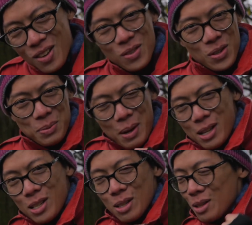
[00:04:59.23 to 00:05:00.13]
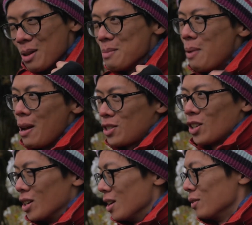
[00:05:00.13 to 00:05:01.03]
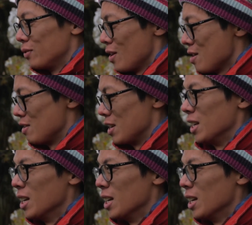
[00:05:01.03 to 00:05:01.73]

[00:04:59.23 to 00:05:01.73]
which means better in theory.